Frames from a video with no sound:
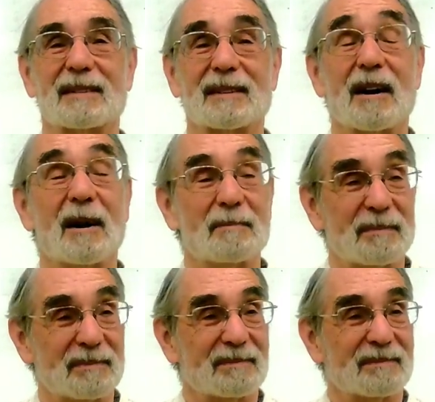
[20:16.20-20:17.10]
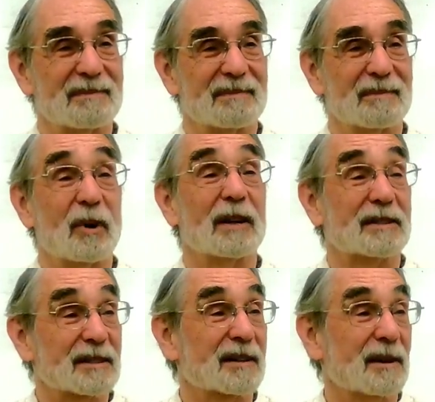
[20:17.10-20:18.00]
Come, want
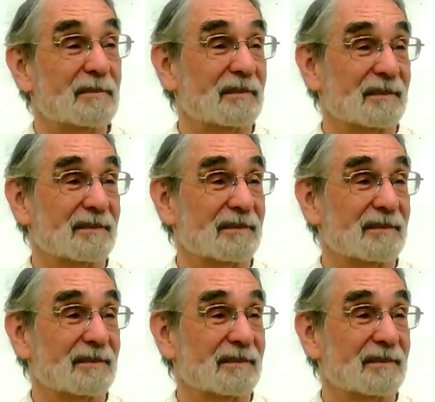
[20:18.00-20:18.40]
to come.